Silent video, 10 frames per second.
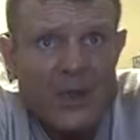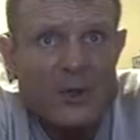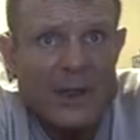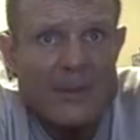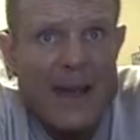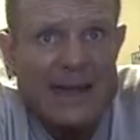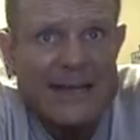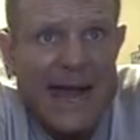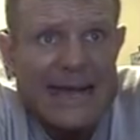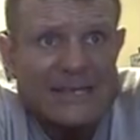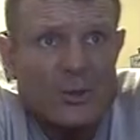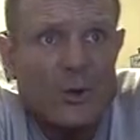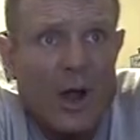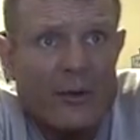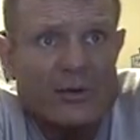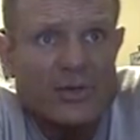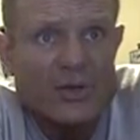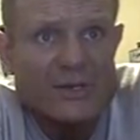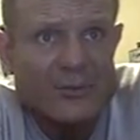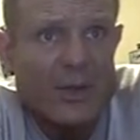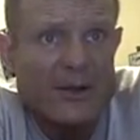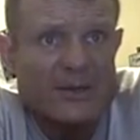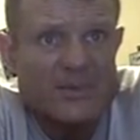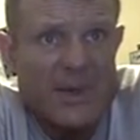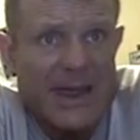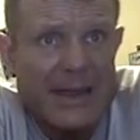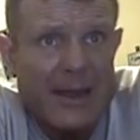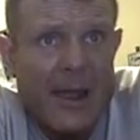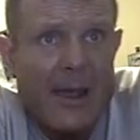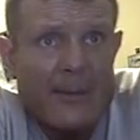you lean back to high school college looks and record speed.